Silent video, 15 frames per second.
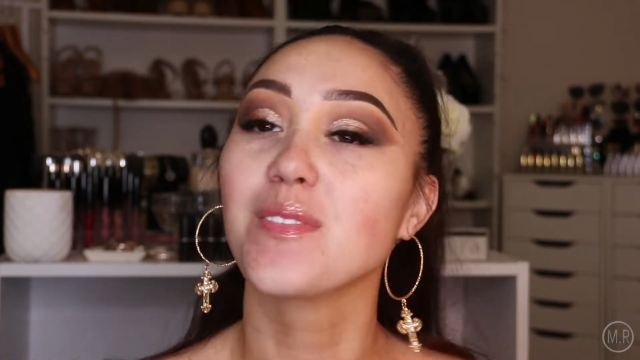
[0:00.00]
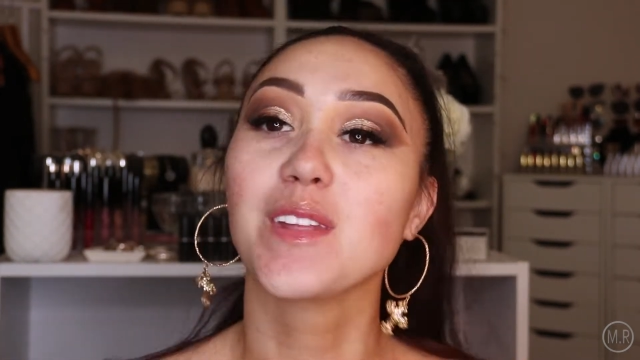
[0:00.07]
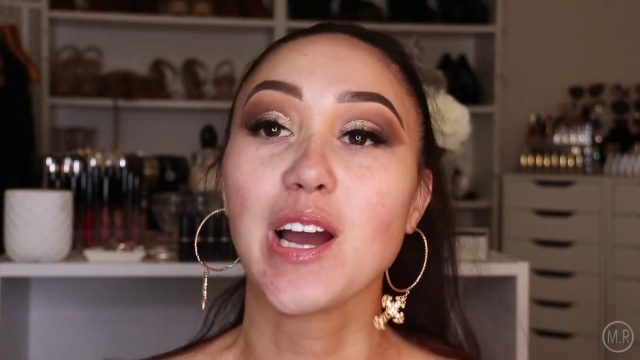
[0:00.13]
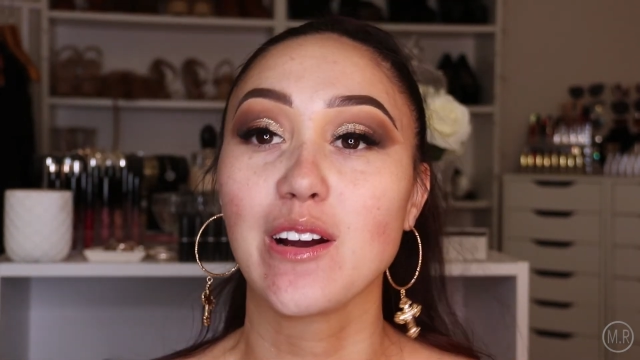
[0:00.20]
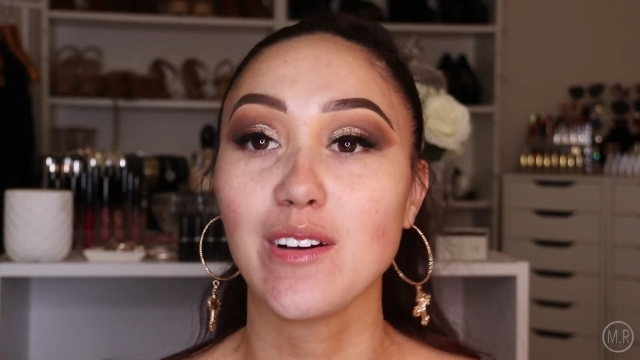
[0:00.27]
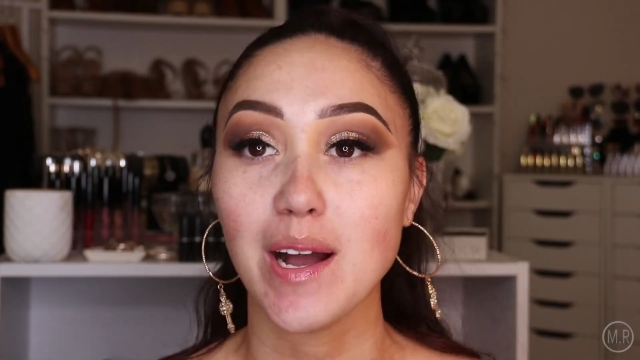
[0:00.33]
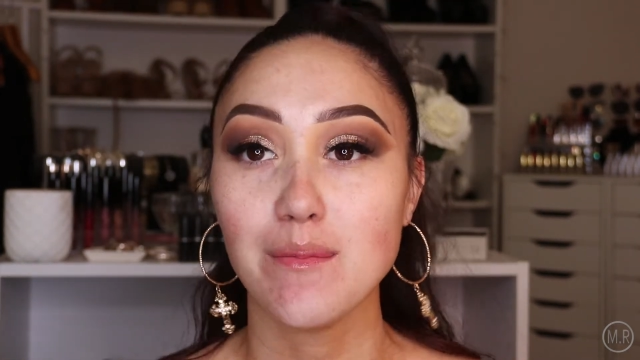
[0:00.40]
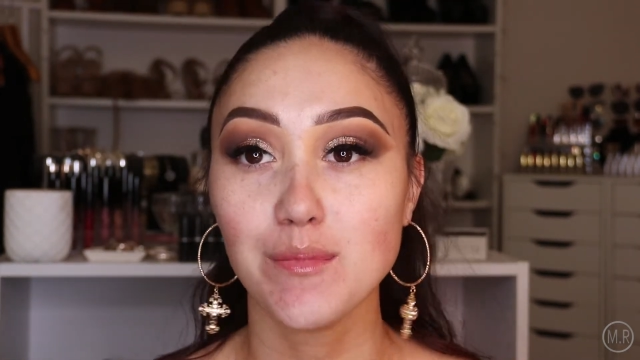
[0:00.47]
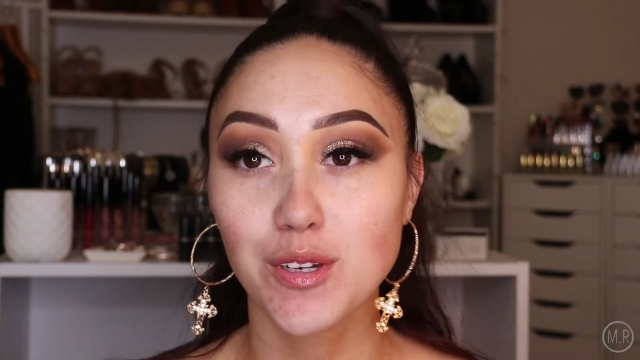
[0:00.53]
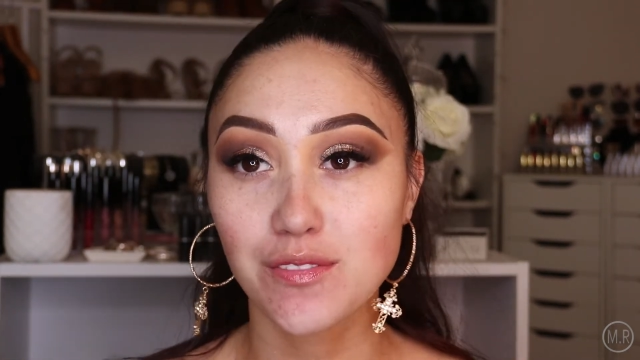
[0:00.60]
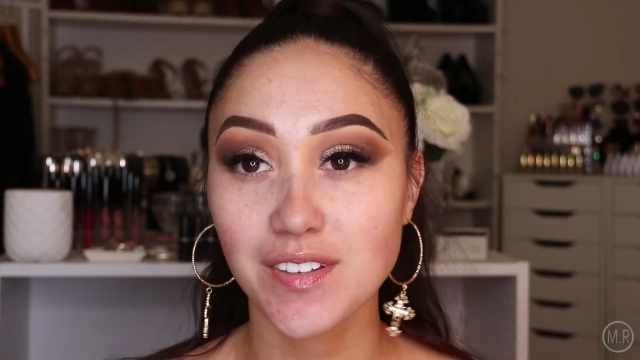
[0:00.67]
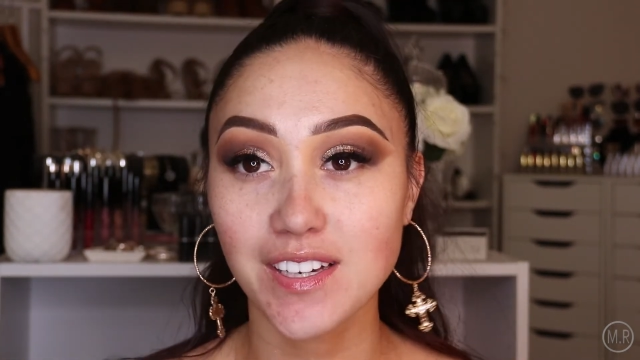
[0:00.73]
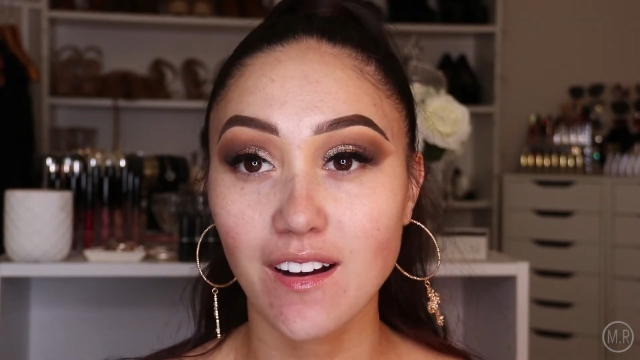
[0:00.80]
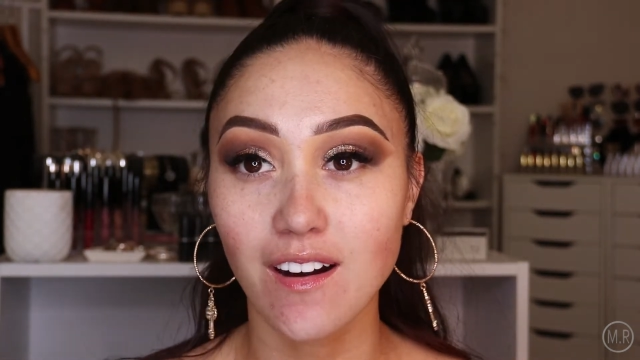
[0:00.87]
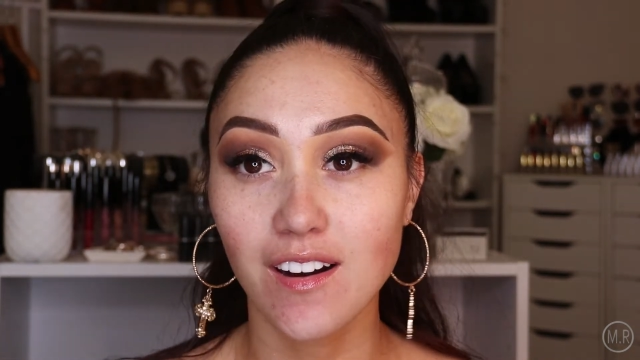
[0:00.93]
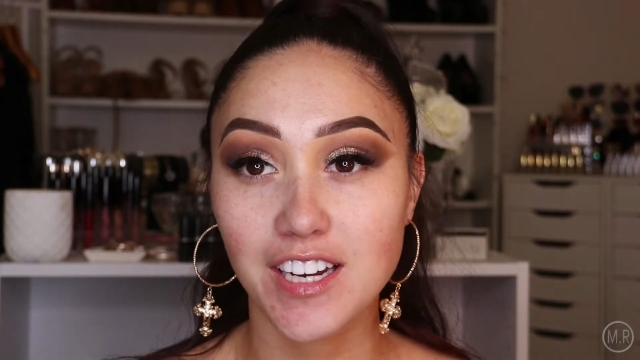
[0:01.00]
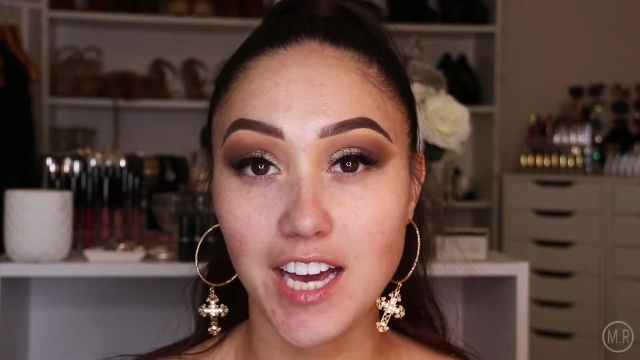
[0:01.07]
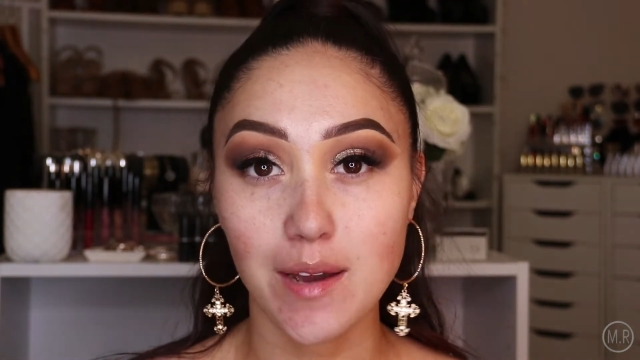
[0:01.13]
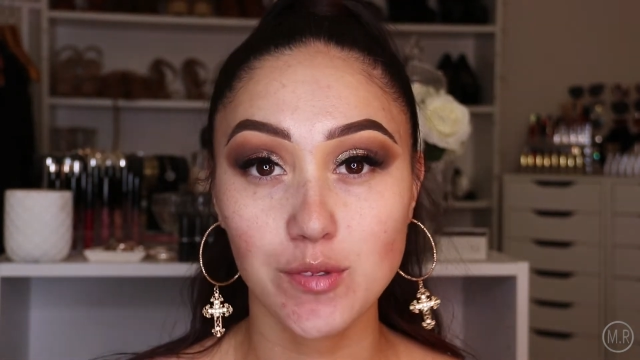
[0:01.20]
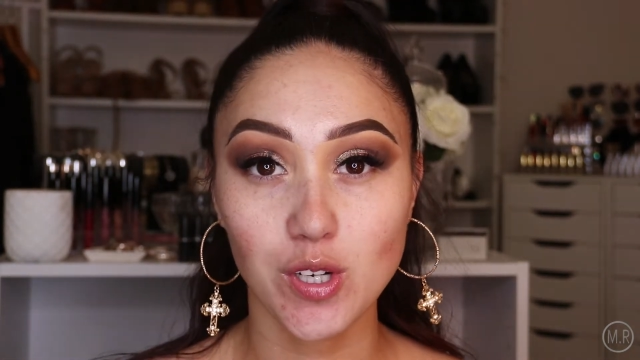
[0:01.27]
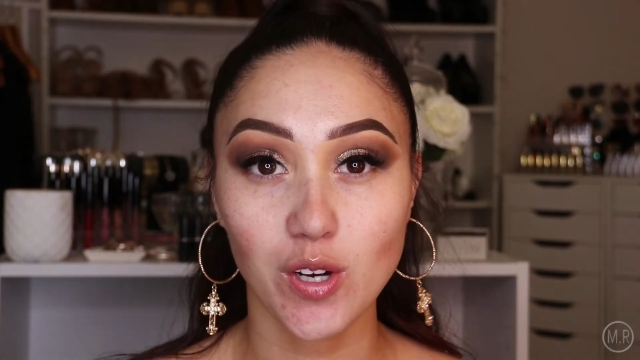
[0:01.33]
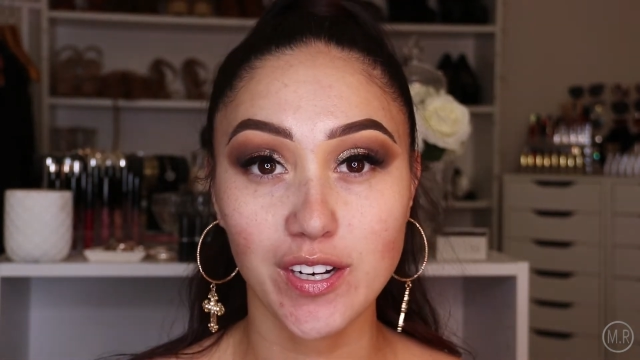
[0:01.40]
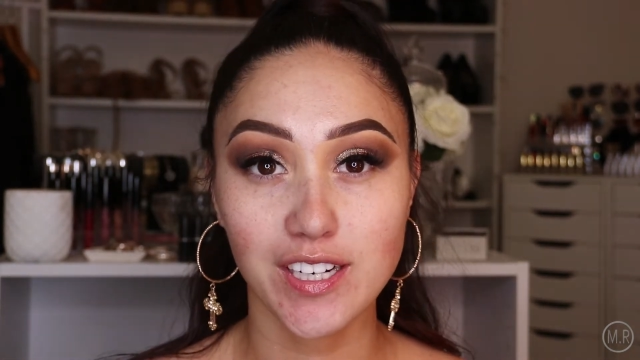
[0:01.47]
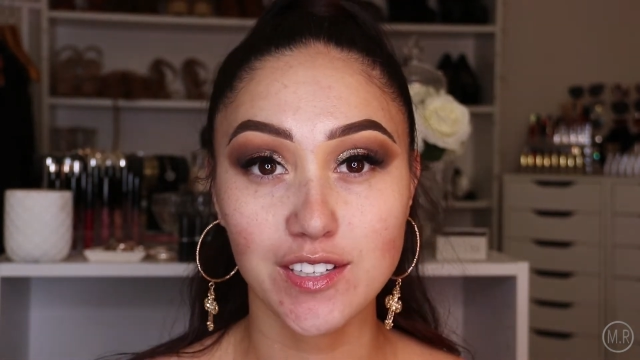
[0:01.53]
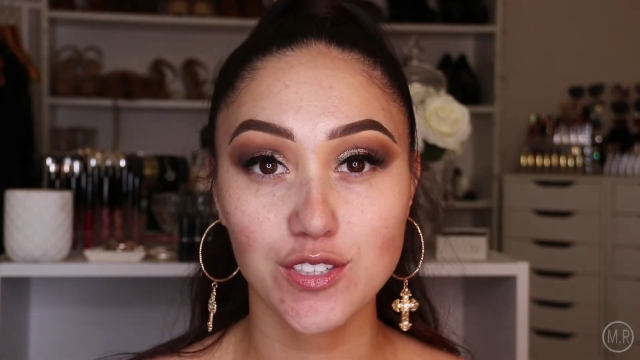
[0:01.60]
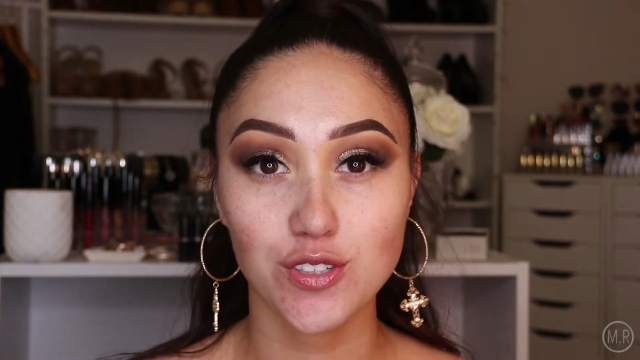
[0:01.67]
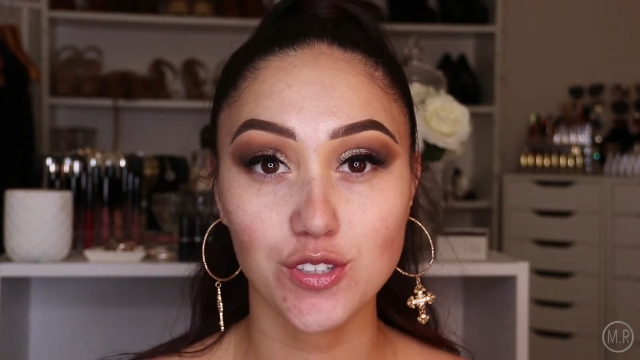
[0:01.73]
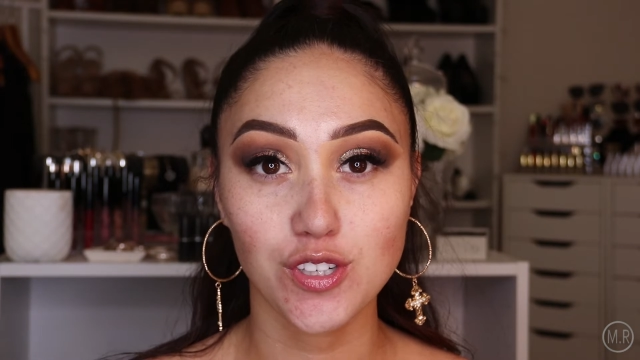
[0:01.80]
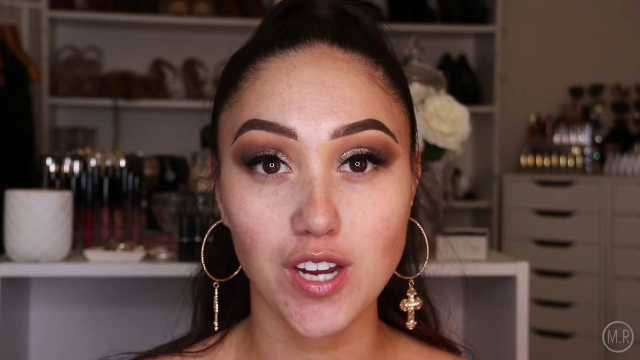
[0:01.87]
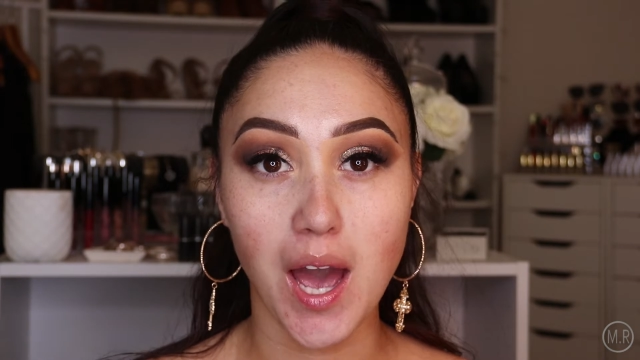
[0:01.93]
Alright, moving on, I'm going
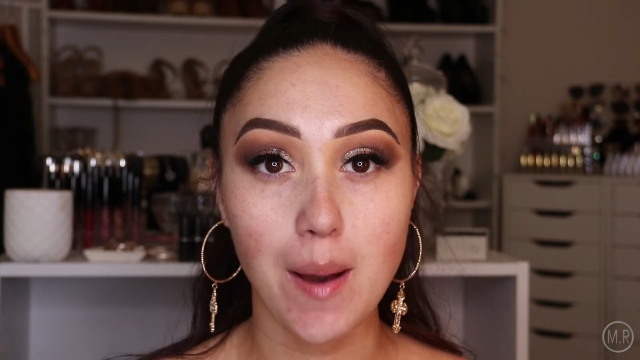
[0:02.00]
to